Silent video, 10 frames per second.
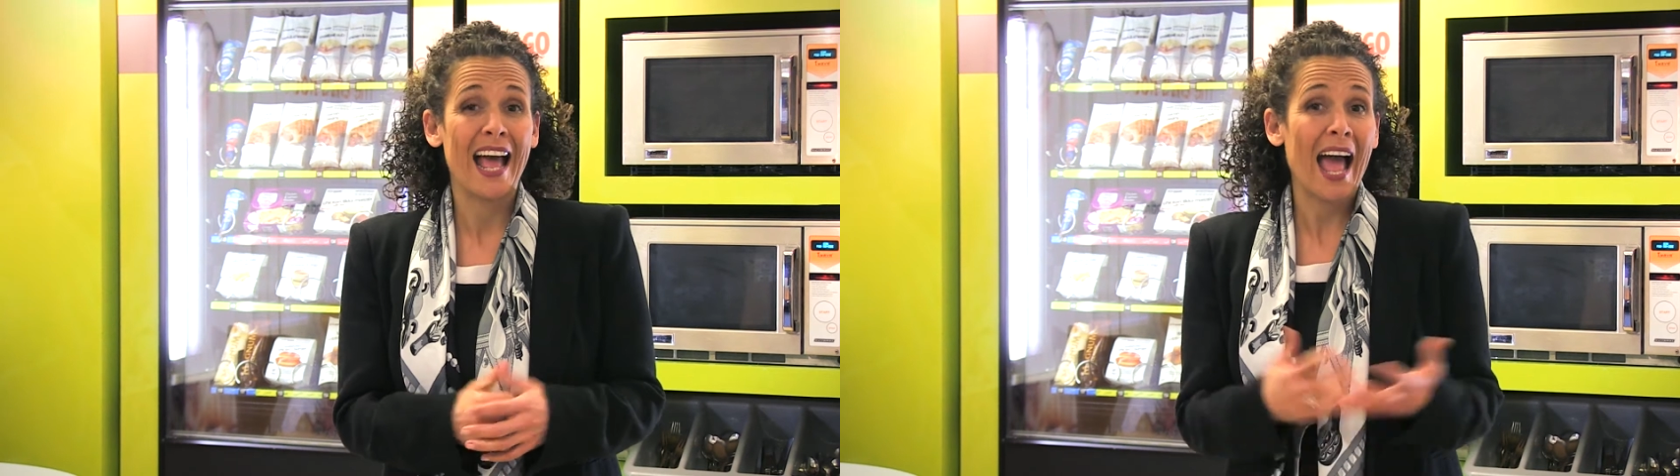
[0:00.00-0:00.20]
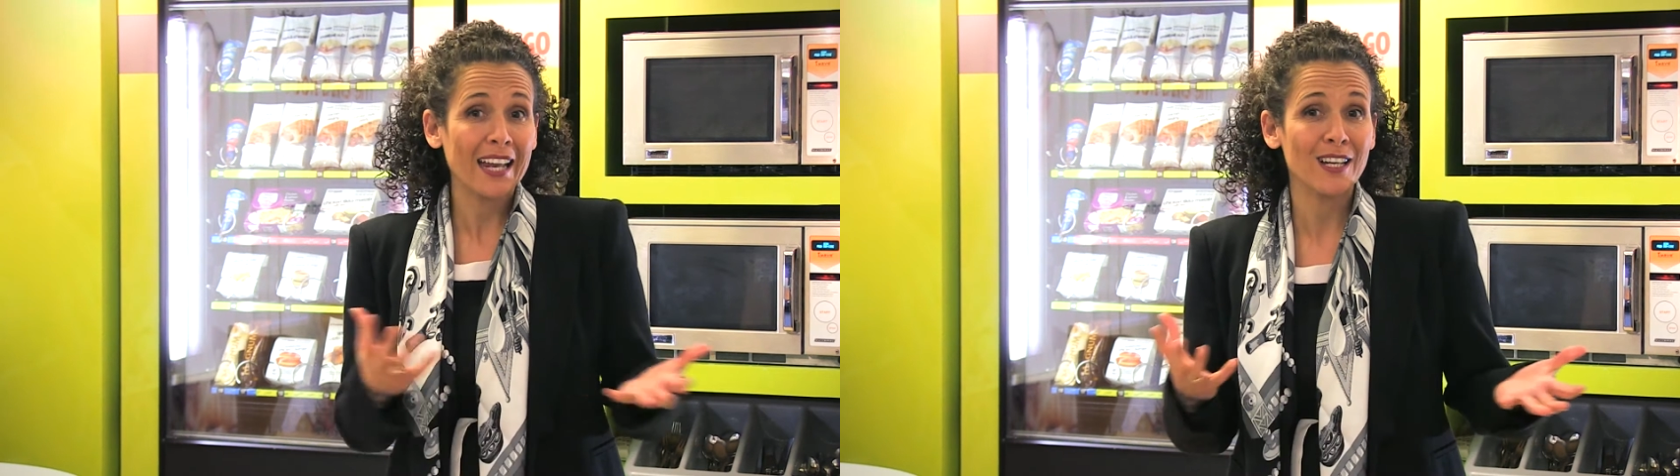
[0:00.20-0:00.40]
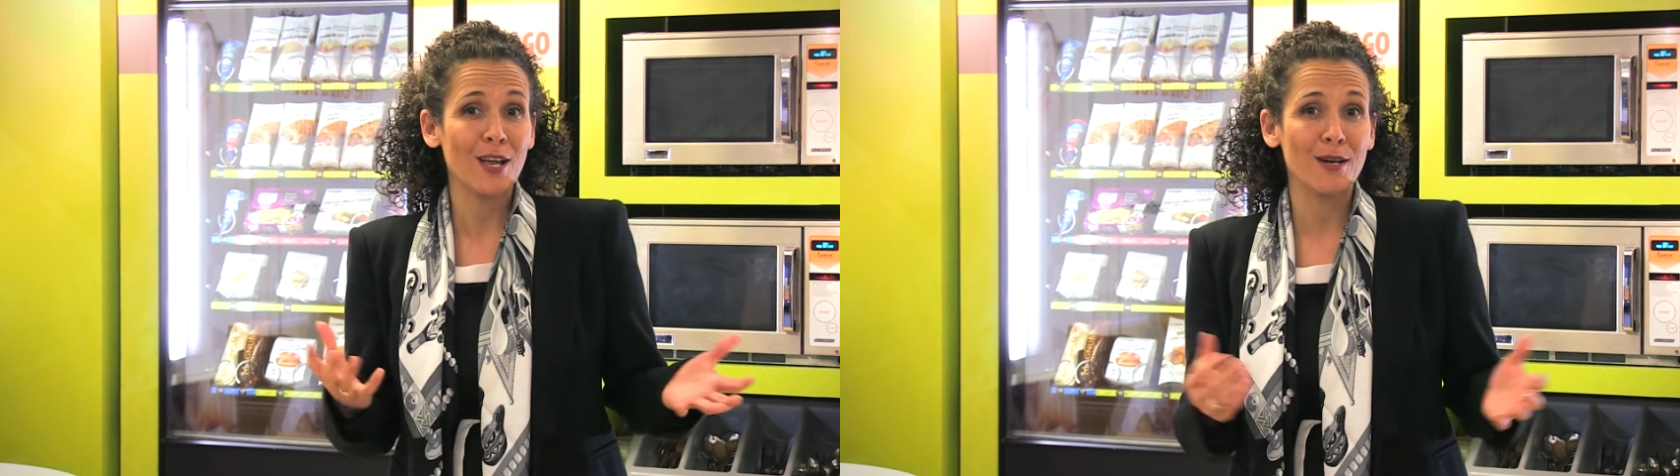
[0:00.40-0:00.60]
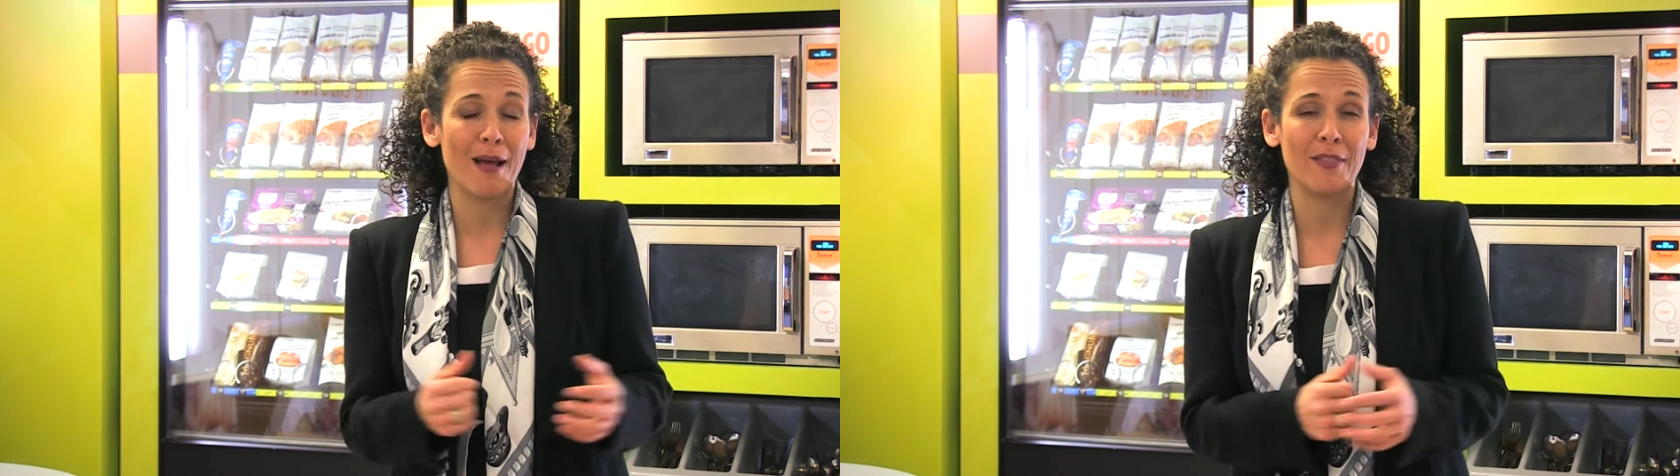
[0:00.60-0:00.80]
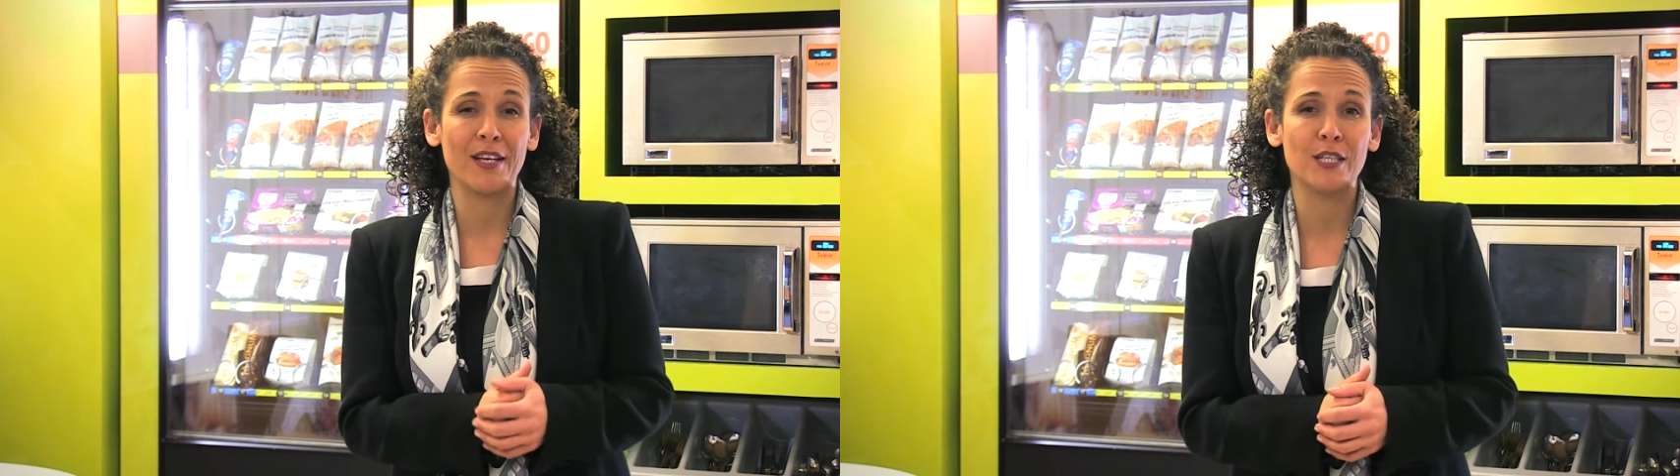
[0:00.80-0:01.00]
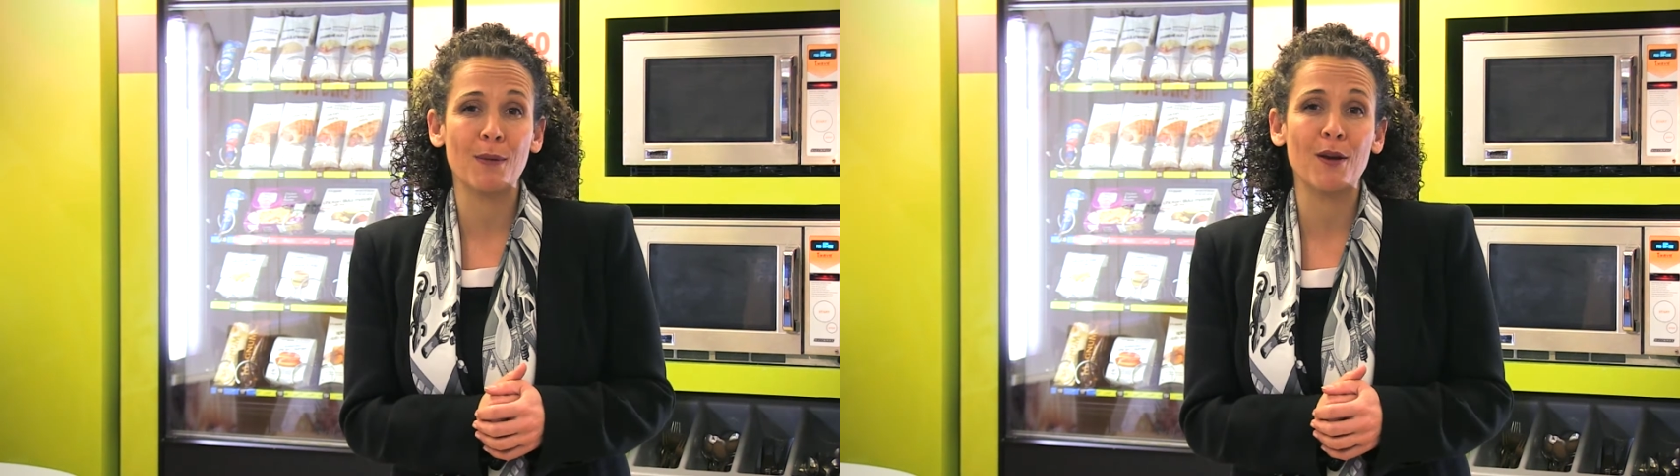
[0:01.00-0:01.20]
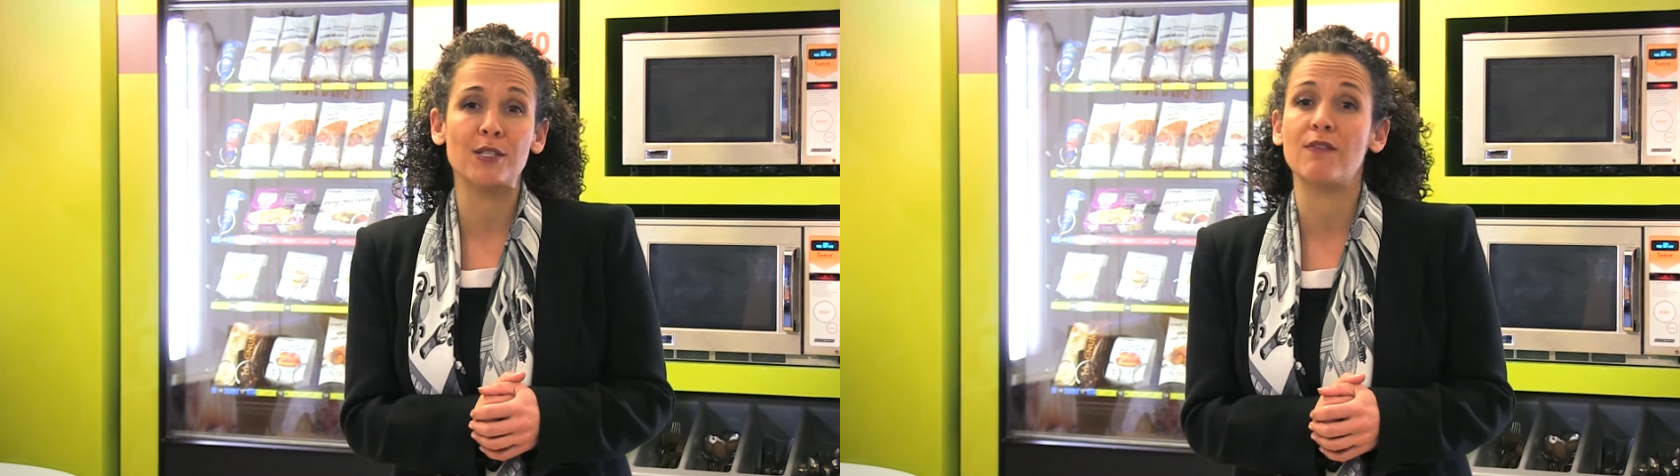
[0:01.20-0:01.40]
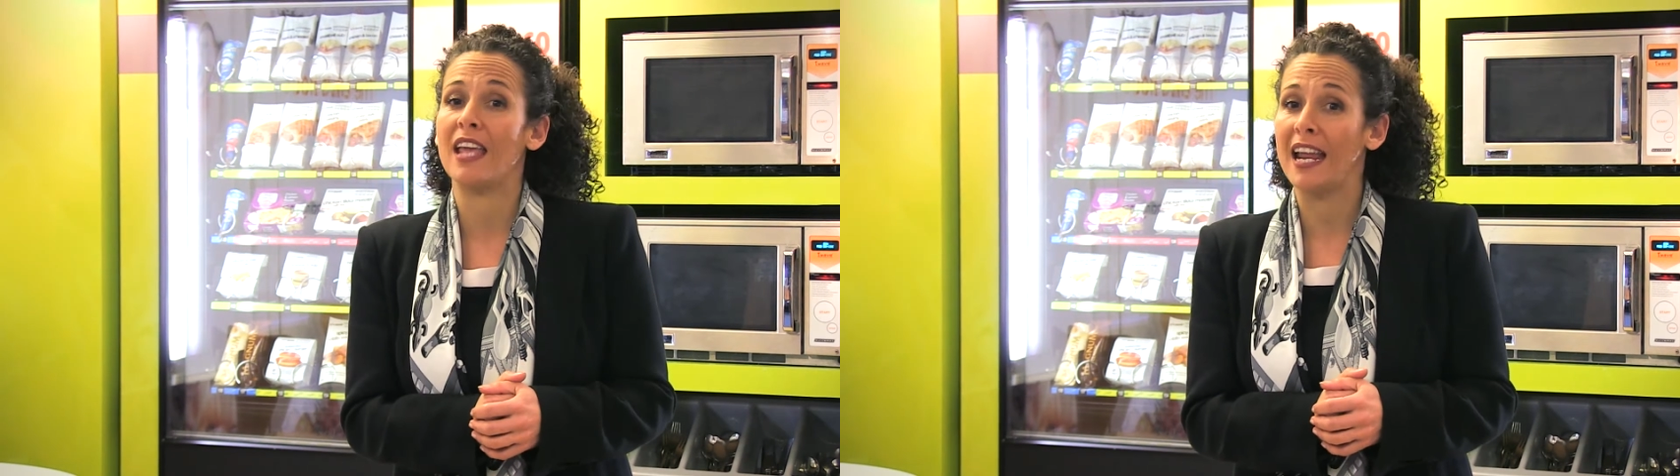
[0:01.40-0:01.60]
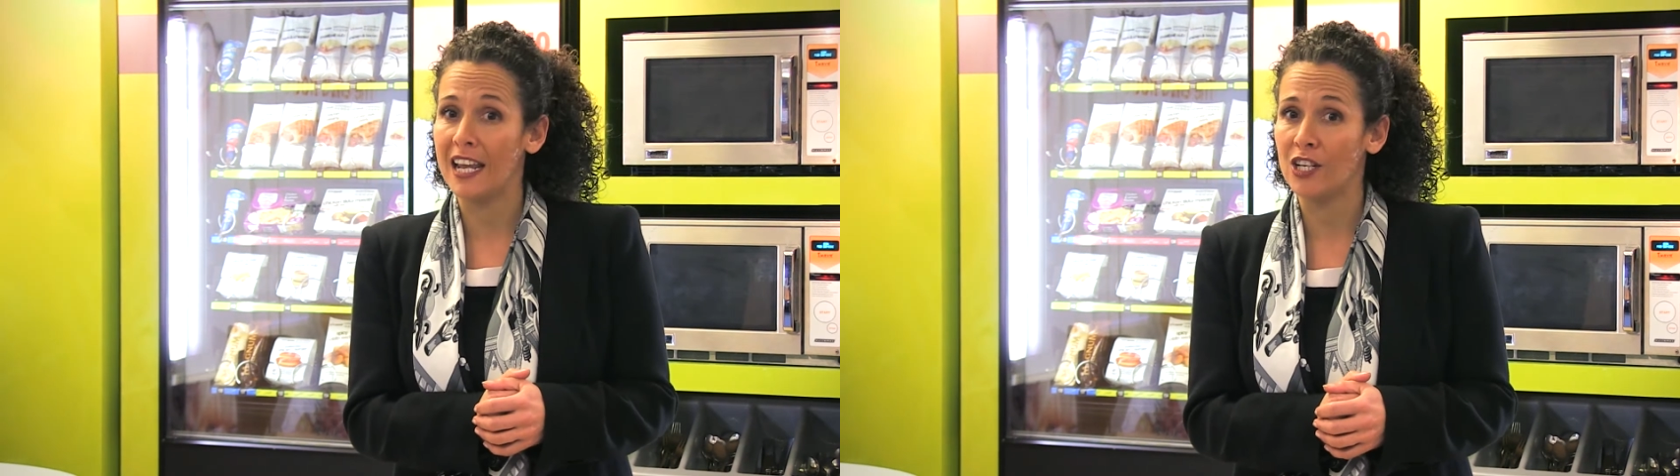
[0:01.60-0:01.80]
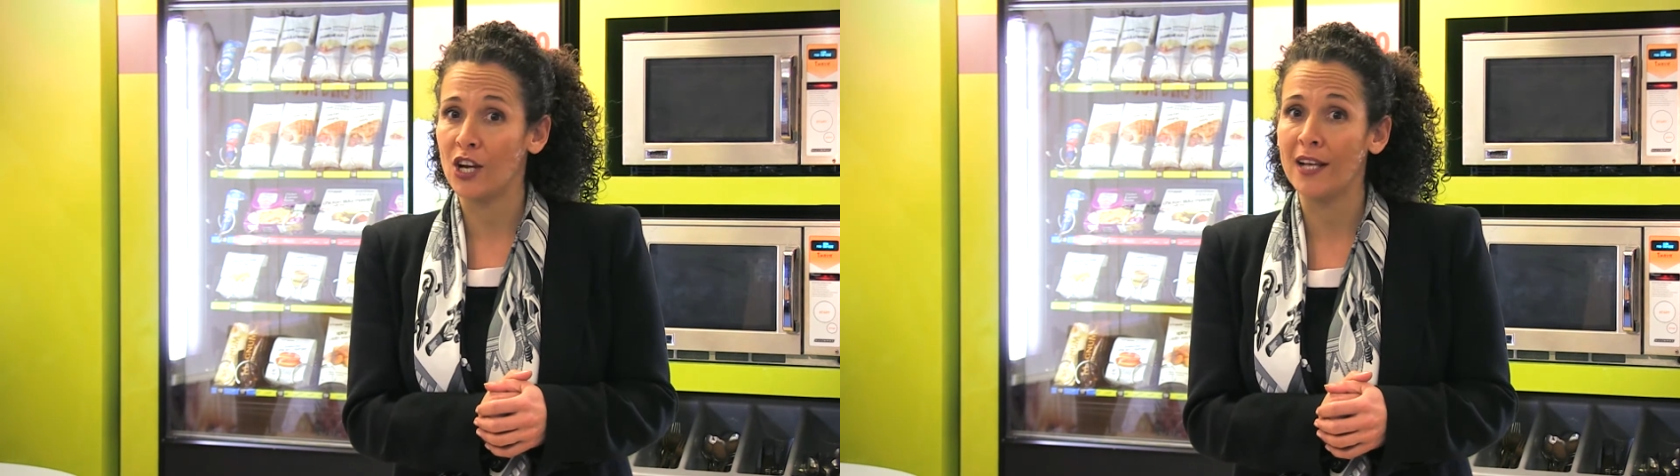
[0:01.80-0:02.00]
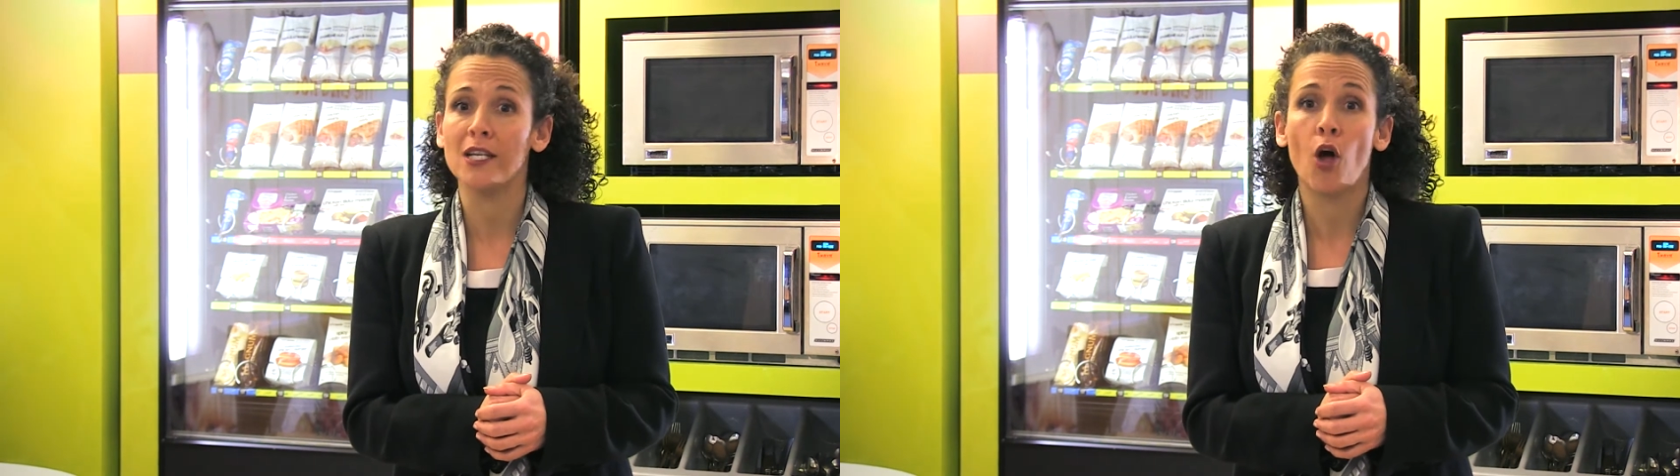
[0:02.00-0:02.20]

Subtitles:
and learn about the experience of the NHS,